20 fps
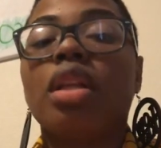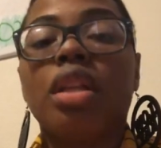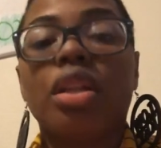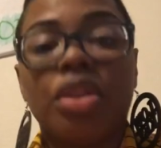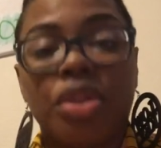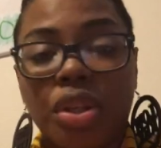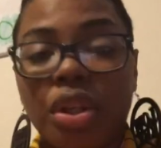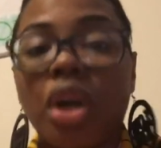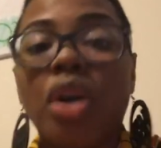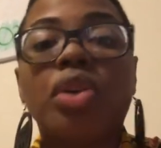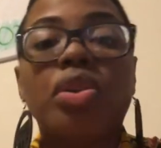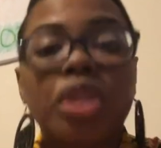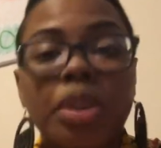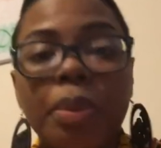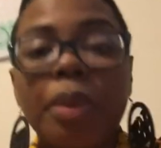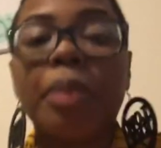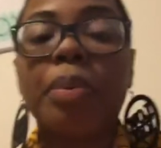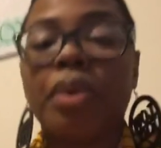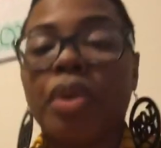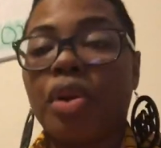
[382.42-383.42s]
Those
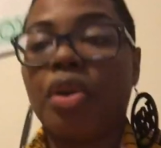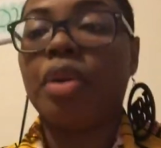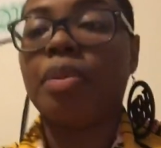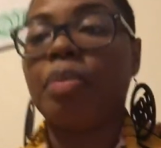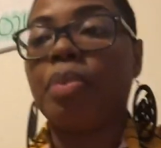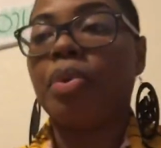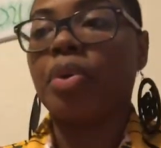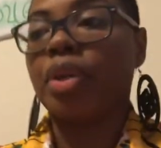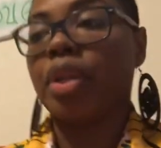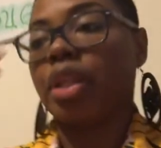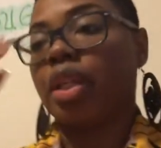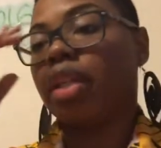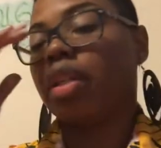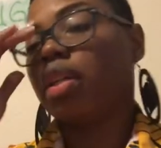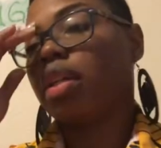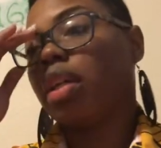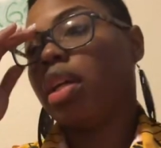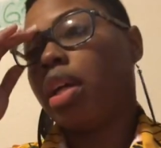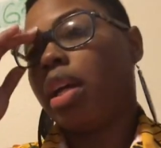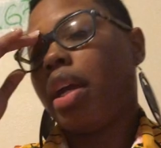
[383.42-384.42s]
people are important.
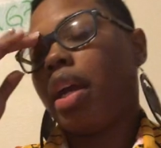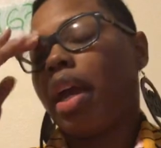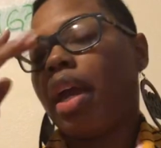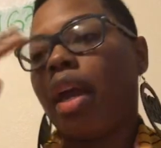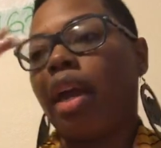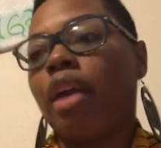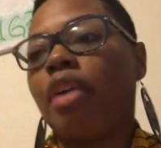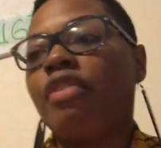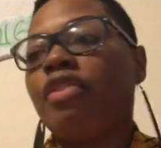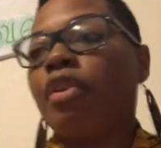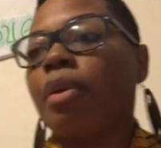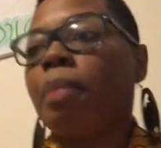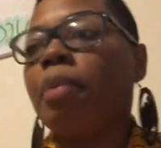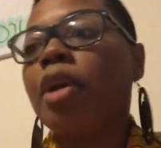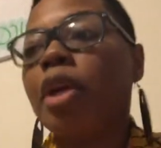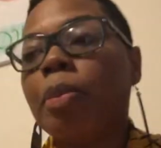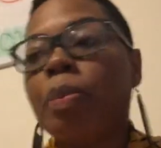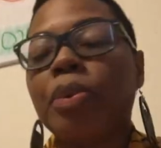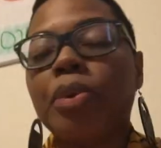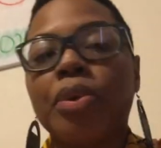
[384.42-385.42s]
And for
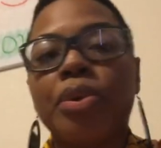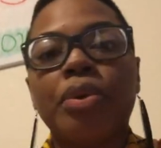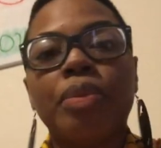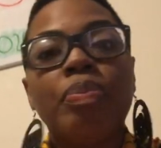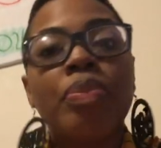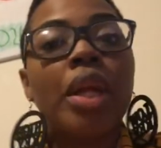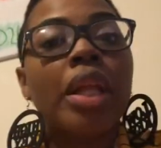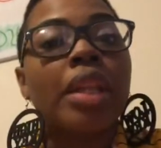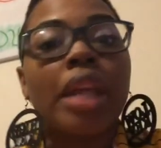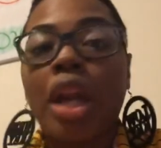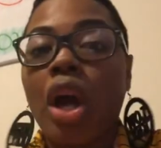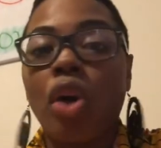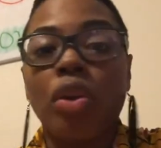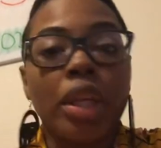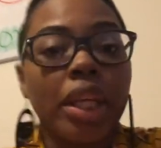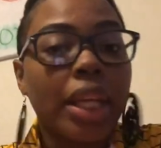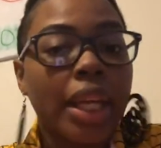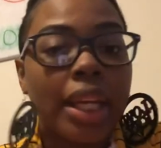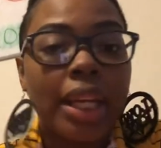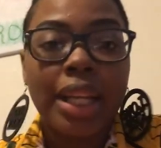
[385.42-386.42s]
people that
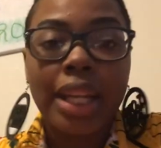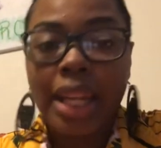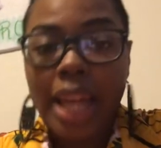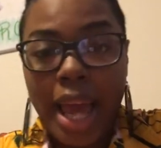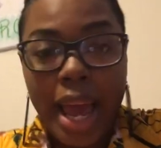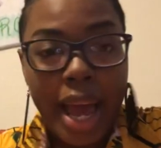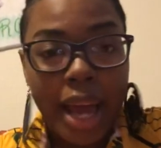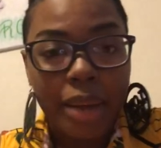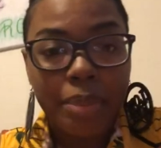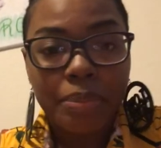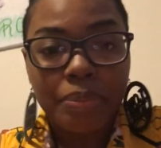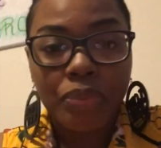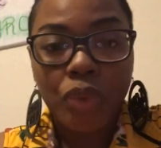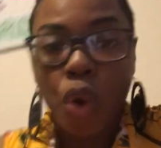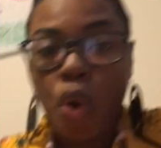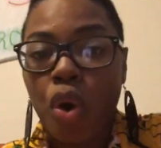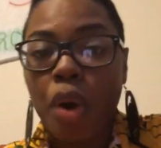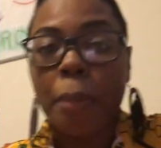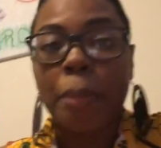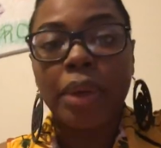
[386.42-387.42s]
only can clap
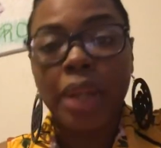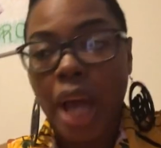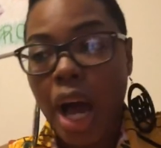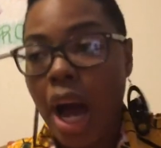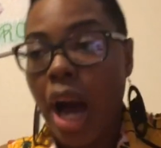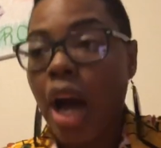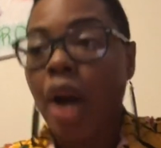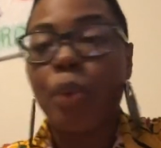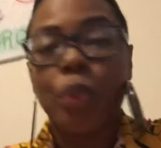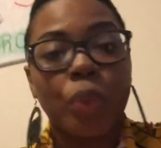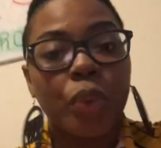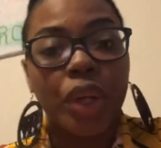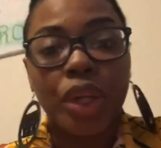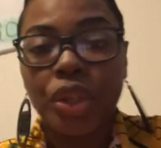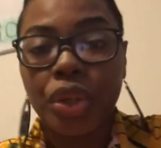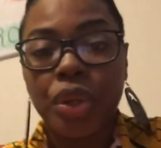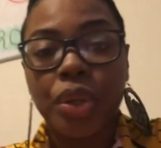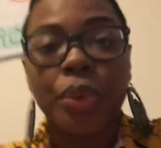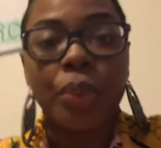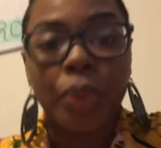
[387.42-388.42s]
or applaud
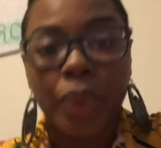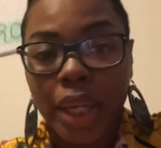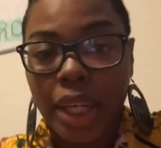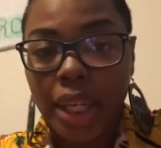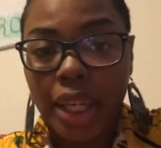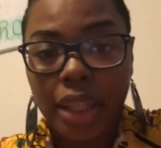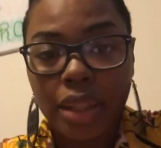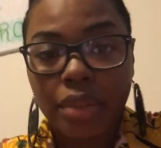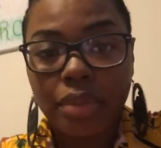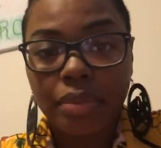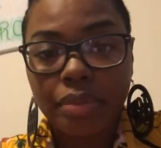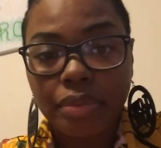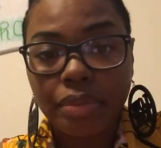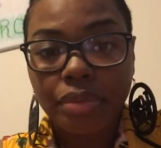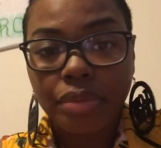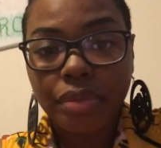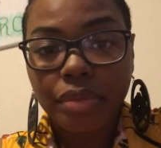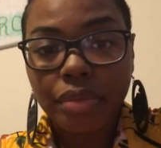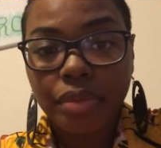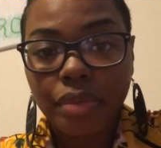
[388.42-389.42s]
when you're winning,
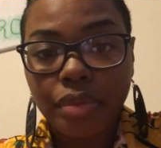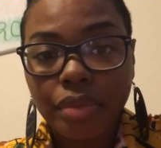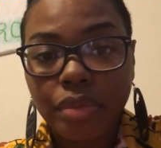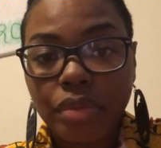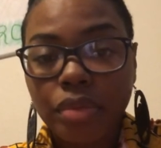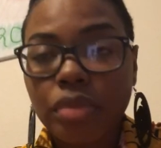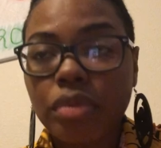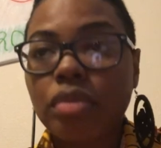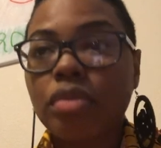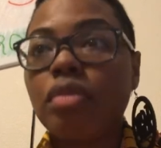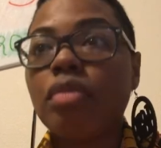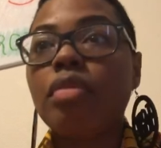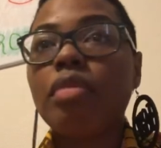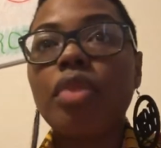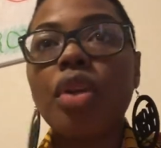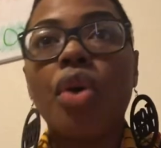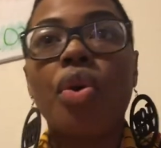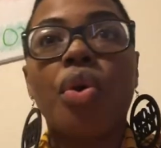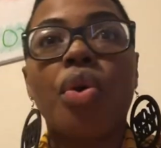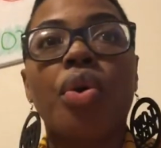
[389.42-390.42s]

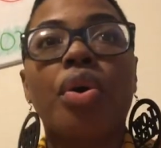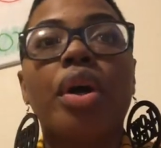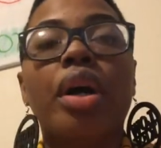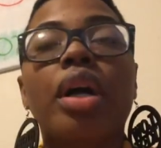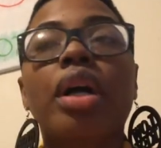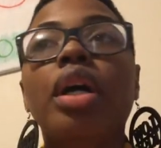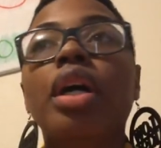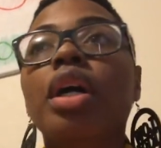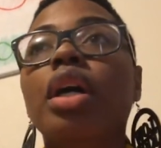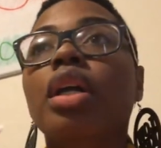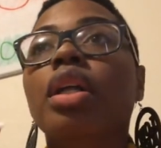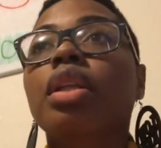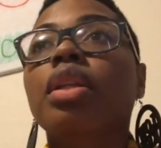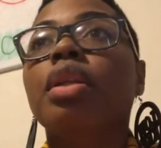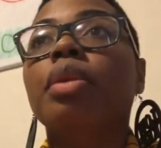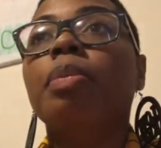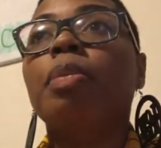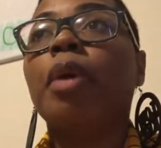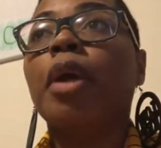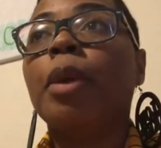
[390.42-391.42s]
or
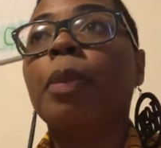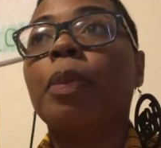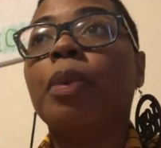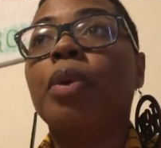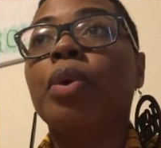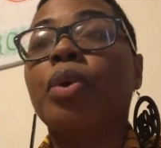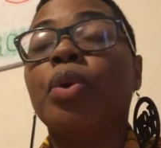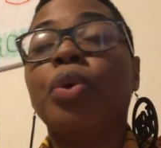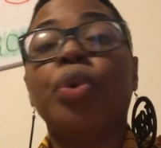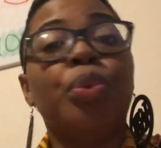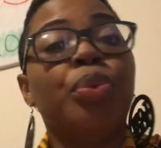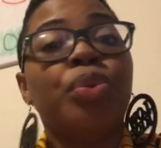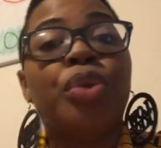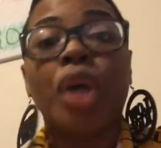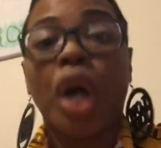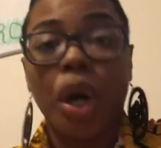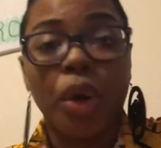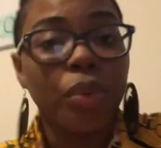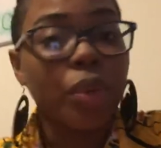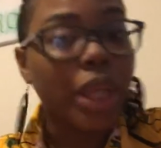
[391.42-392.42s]
people who
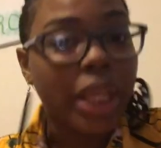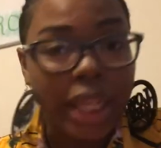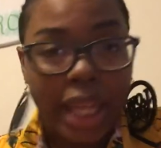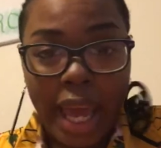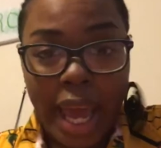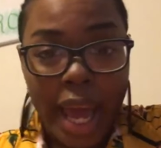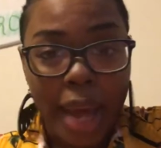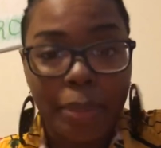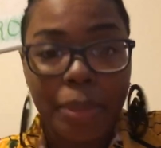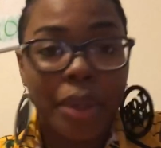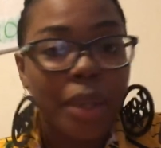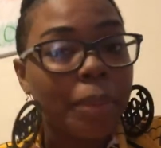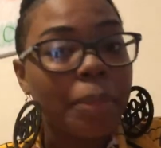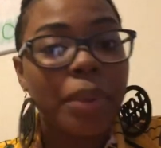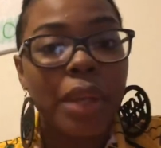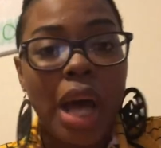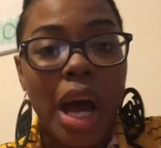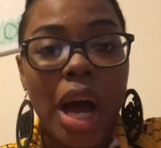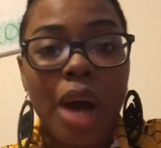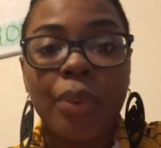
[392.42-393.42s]
don't clap and
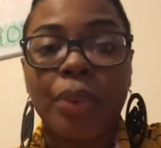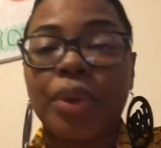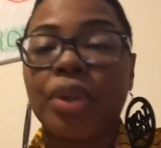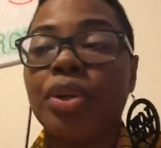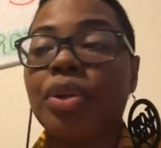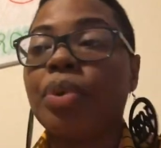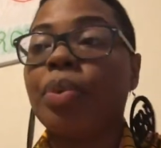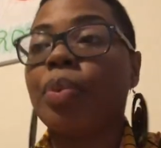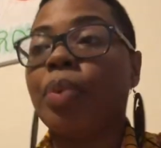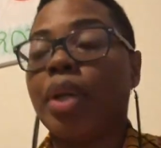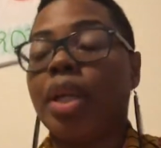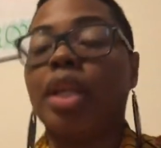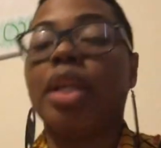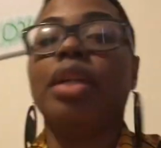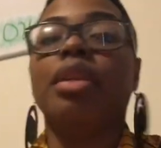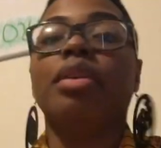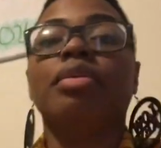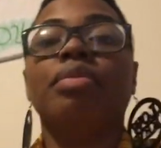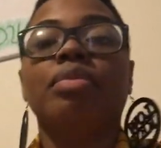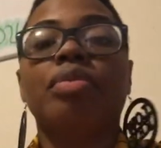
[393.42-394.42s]
applaud when you're
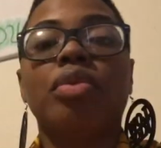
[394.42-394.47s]
winning,